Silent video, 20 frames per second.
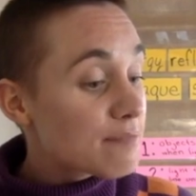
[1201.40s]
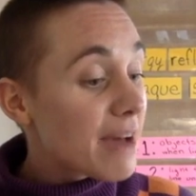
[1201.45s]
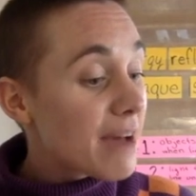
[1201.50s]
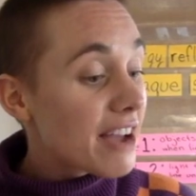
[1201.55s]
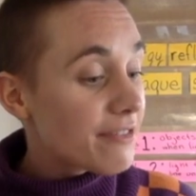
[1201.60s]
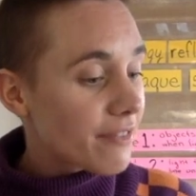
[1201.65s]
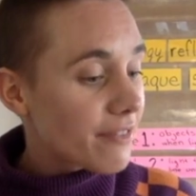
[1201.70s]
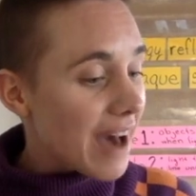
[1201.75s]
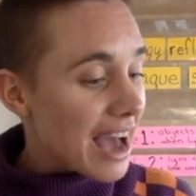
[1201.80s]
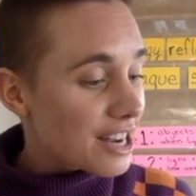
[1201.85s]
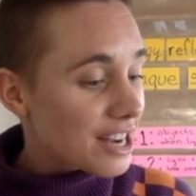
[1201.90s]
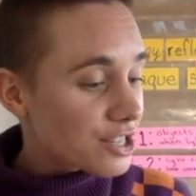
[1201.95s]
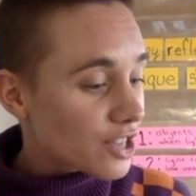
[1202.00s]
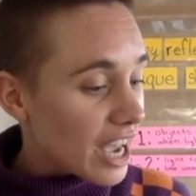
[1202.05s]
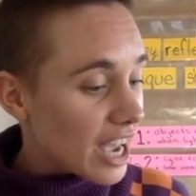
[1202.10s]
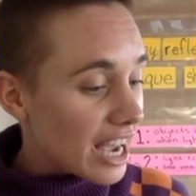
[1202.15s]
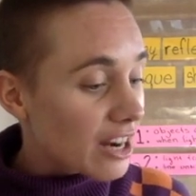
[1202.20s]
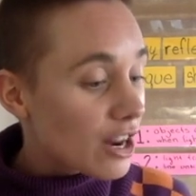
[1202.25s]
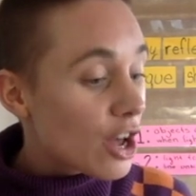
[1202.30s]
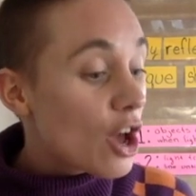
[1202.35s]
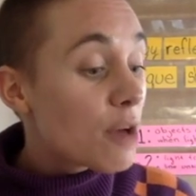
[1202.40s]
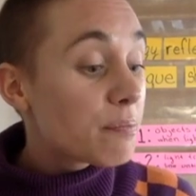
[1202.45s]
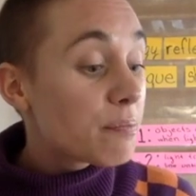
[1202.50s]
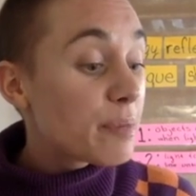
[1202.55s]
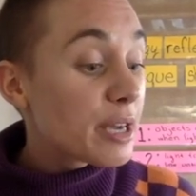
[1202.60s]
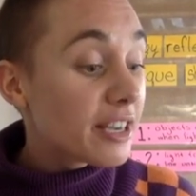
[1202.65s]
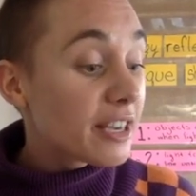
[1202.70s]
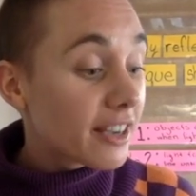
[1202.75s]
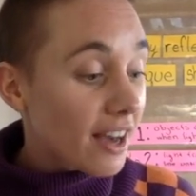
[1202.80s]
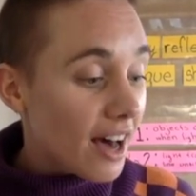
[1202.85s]
my flashlight
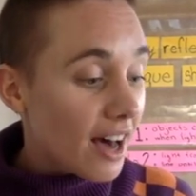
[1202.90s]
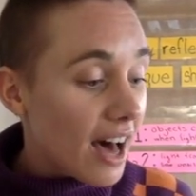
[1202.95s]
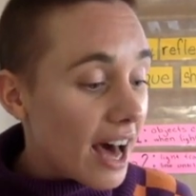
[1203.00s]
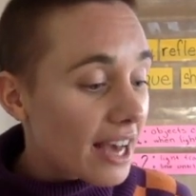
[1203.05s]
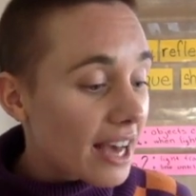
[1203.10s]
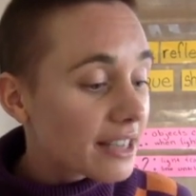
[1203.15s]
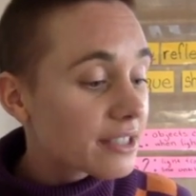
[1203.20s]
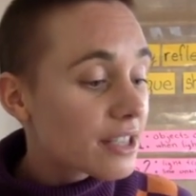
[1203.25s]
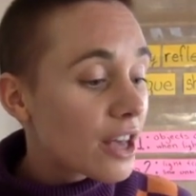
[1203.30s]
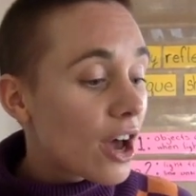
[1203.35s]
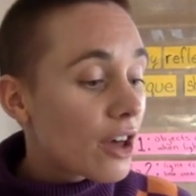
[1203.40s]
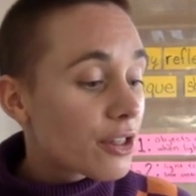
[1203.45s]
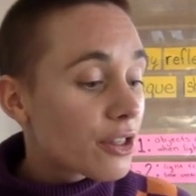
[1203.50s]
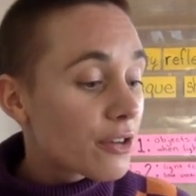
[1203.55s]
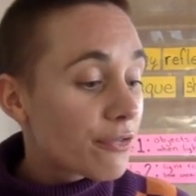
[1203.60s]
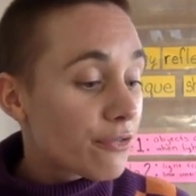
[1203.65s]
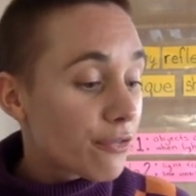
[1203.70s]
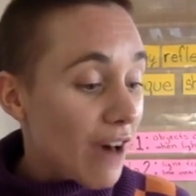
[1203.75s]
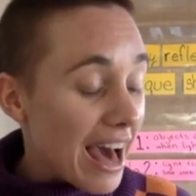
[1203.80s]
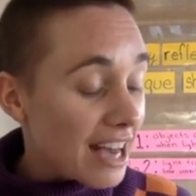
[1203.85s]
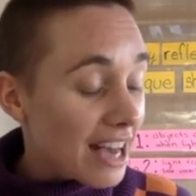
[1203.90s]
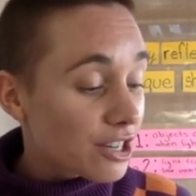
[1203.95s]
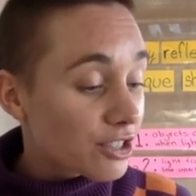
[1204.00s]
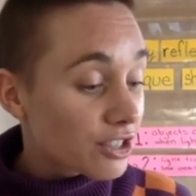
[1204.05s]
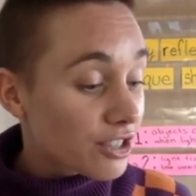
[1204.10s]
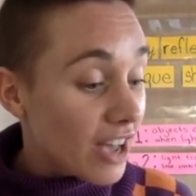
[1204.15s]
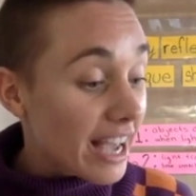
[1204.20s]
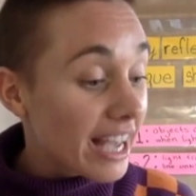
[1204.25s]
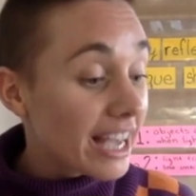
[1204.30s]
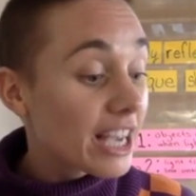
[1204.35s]
because the
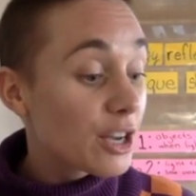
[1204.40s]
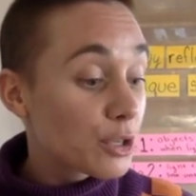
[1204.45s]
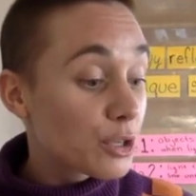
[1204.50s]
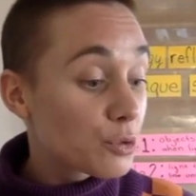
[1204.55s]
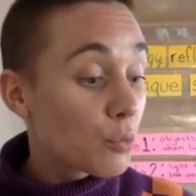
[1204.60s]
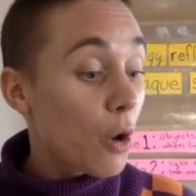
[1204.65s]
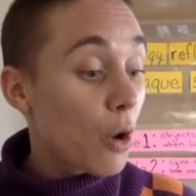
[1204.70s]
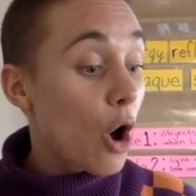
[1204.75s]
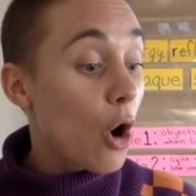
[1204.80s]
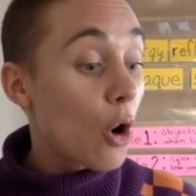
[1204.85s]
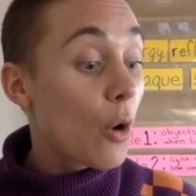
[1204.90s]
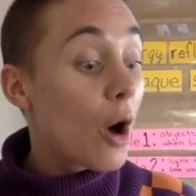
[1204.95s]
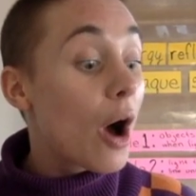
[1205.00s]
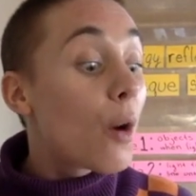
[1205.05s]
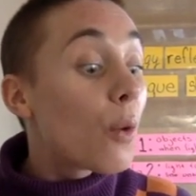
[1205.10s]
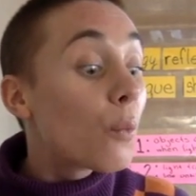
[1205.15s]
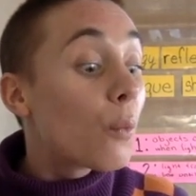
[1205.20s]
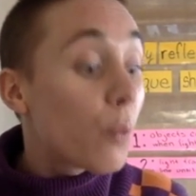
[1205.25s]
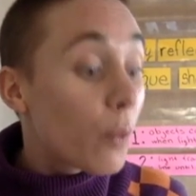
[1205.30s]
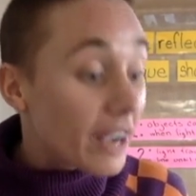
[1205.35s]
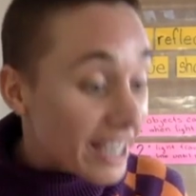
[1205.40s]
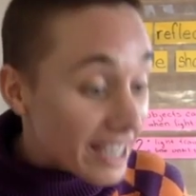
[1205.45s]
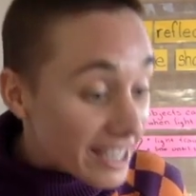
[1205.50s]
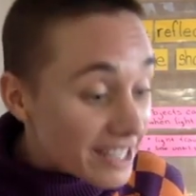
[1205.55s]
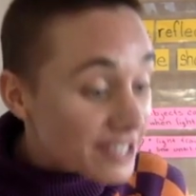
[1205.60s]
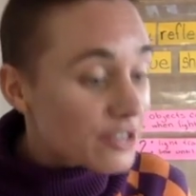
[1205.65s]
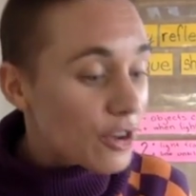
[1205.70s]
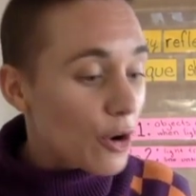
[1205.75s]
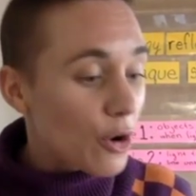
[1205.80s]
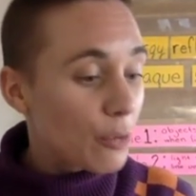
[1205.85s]
flashlight is
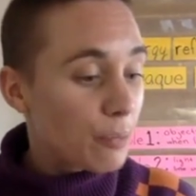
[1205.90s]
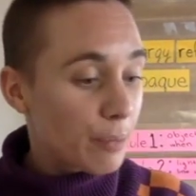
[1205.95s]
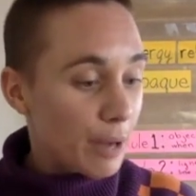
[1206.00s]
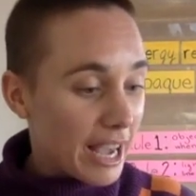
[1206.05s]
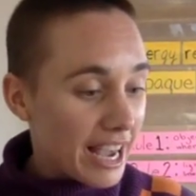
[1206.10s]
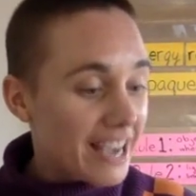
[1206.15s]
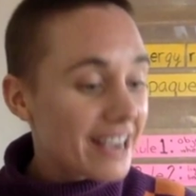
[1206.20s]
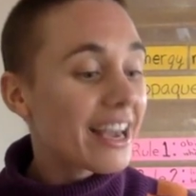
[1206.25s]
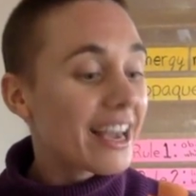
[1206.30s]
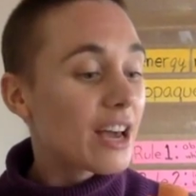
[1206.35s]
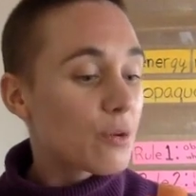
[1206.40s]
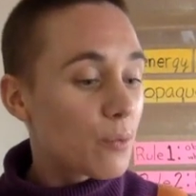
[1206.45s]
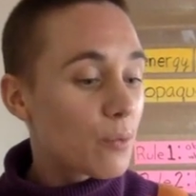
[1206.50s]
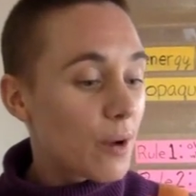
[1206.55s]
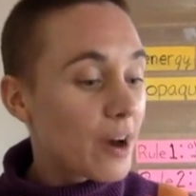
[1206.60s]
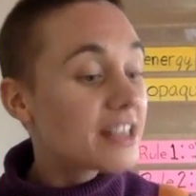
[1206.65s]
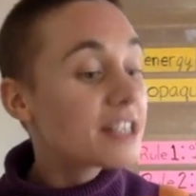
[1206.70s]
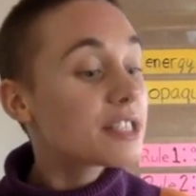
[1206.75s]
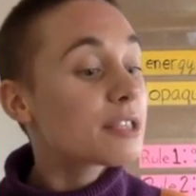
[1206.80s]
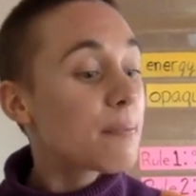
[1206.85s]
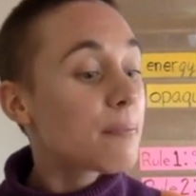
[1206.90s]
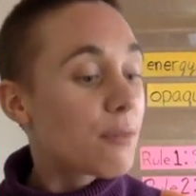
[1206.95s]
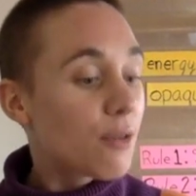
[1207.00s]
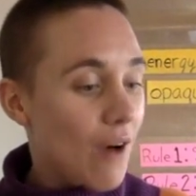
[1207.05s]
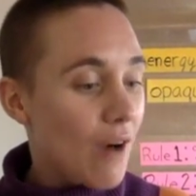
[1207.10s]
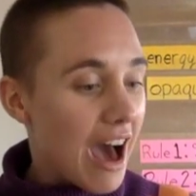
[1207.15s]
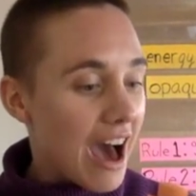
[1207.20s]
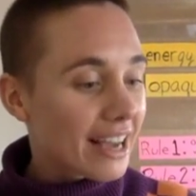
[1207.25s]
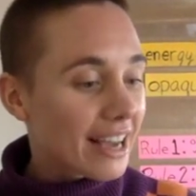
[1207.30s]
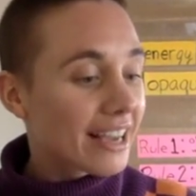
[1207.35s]
opaque and was
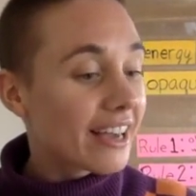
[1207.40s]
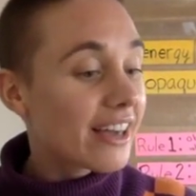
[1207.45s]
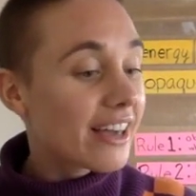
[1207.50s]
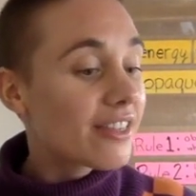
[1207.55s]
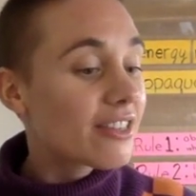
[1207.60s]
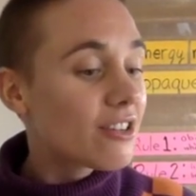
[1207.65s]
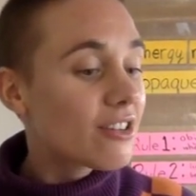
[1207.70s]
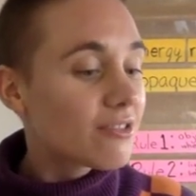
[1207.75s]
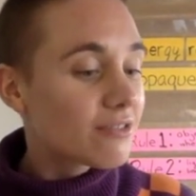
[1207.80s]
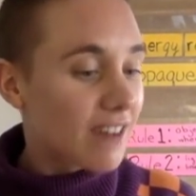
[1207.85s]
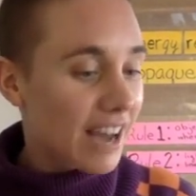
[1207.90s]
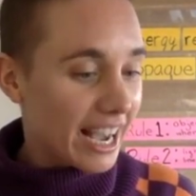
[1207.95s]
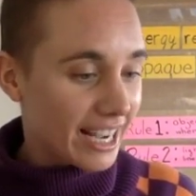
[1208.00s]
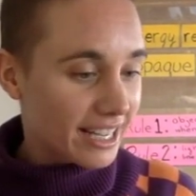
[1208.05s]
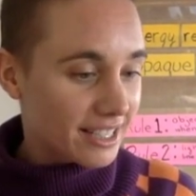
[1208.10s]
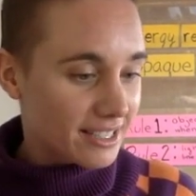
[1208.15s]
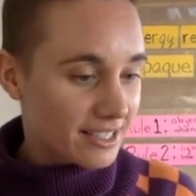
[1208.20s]
blocking the light.